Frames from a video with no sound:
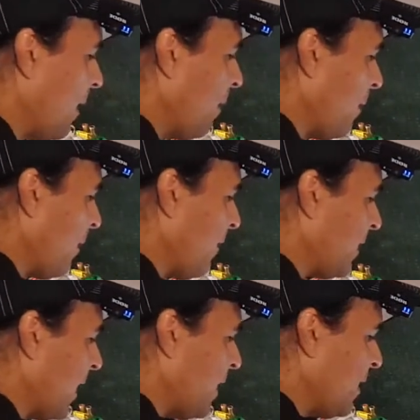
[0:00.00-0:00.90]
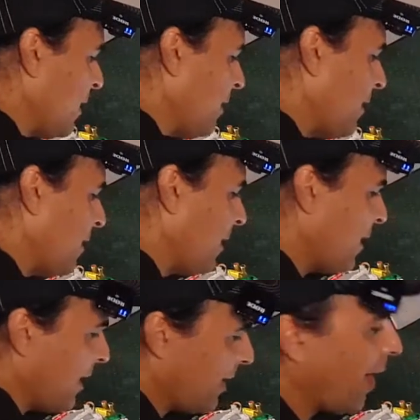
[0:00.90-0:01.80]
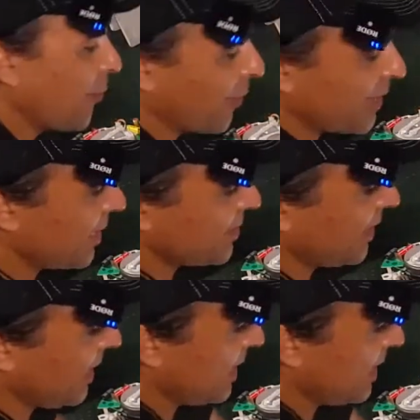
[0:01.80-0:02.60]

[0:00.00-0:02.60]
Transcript: bit of attention if you don't want to use a heat